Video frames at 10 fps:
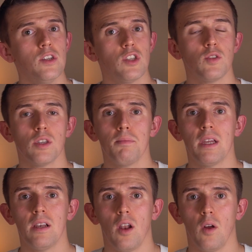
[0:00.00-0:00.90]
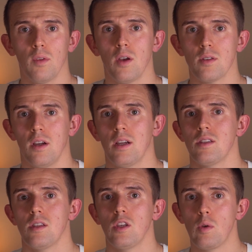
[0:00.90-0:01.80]
So something along those
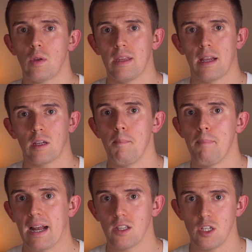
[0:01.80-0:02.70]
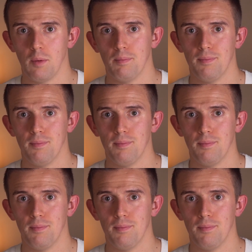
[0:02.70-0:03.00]
lines that you can then come back to